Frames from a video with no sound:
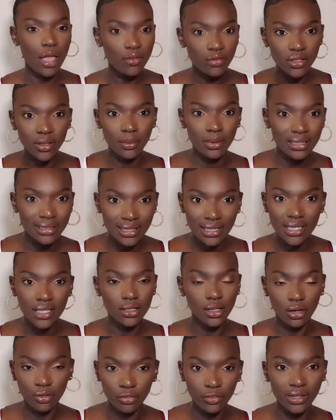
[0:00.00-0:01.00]
If
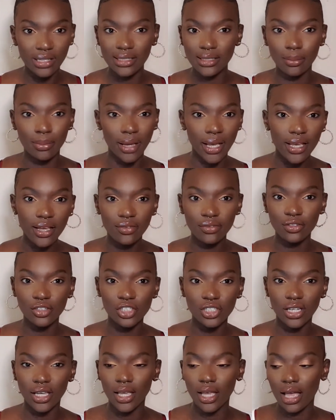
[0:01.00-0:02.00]
somebody is offering to pay
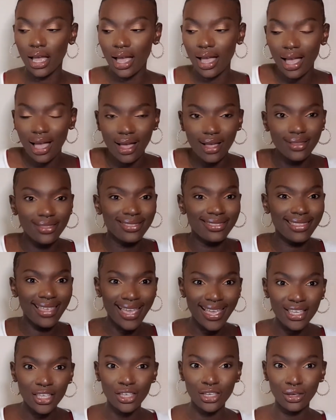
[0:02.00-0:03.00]
for shit,
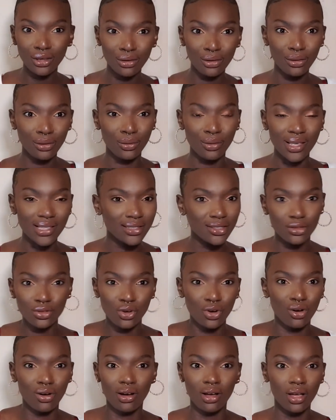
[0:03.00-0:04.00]
thank you.
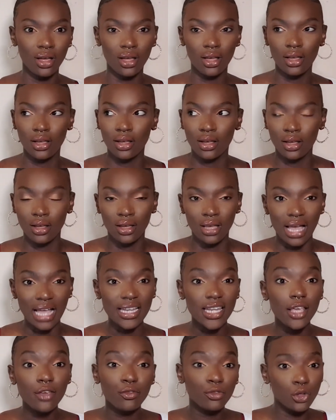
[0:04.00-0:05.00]
It's not.
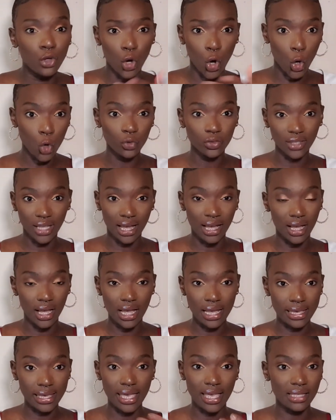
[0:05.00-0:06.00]
And if you hold
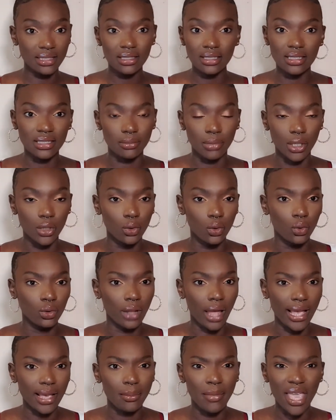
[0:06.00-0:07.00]
that against me
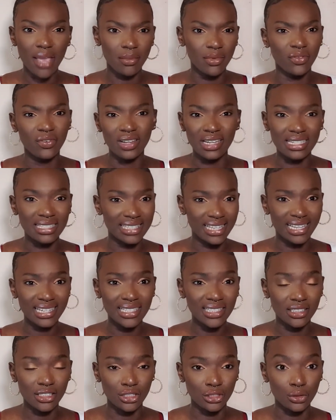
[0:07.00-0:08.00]
or like make me feel
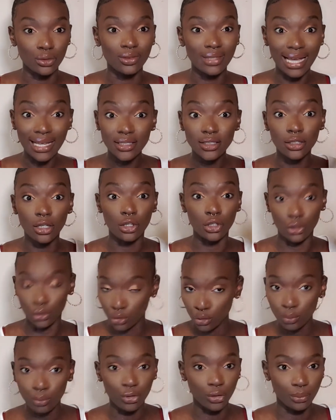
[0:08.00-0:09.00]
indebted to you, that's a
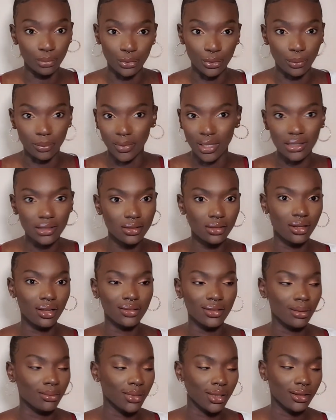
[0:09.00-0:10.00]
you problem. That's
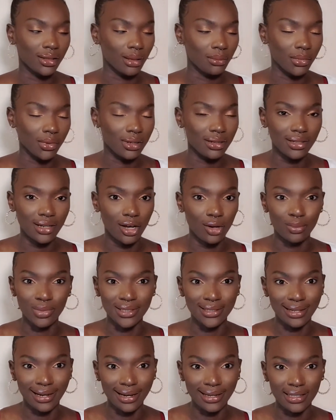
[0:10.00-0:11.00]
not something that I'm gonna
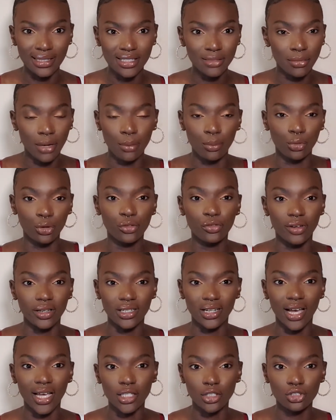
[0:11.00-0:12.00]
now be dying. This is my
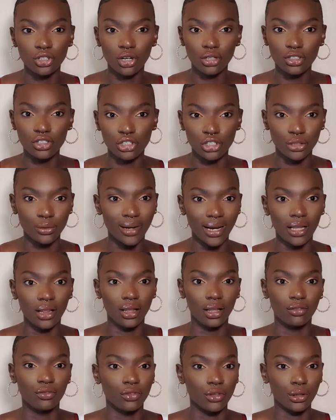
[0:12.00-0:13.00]
boyfriend. I trust you.
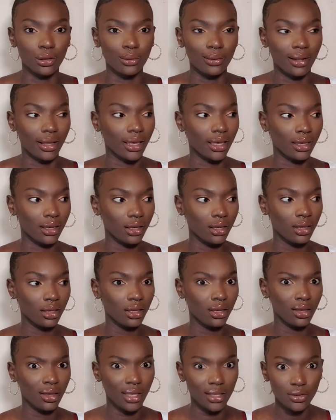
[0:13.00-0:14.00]
I love you. Like,
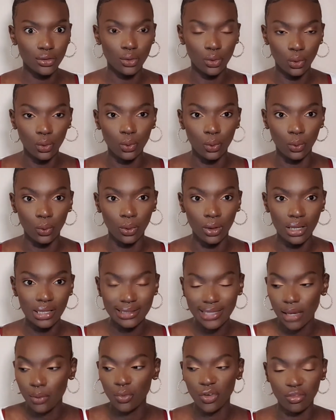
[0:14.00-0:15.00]
it's cool.
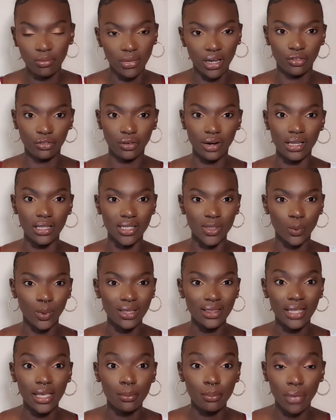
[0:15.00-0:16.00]
Same with my
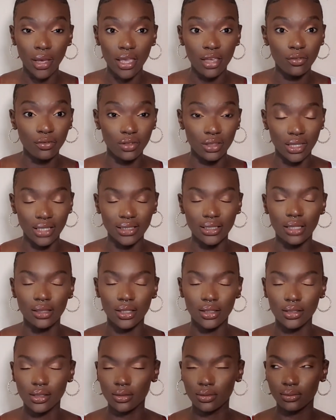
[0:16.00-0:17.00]
friends when they pay for things.
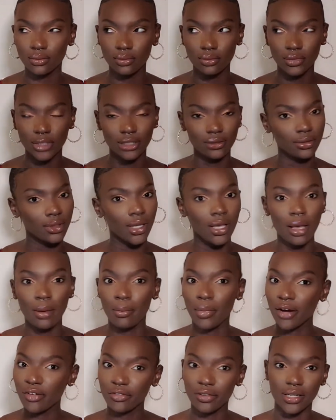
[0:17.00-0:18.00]
And this is,
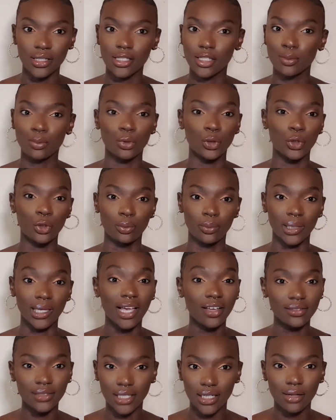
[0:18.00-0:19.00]
my friends spoil
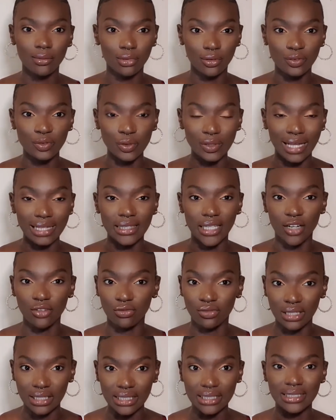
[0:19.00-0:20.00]
me. I've said it before. Like,
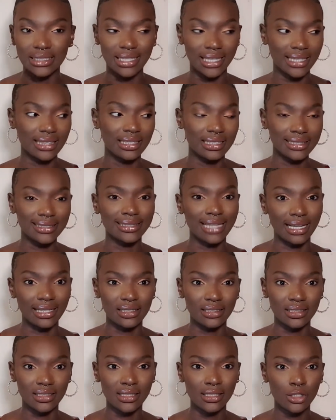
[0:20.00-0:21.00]
they really set the
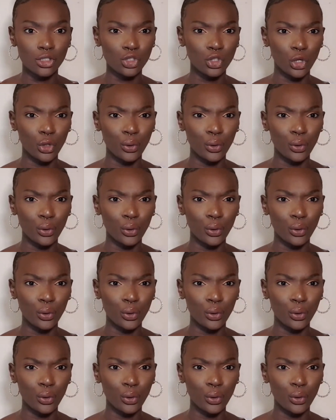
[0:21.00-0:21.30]
standard.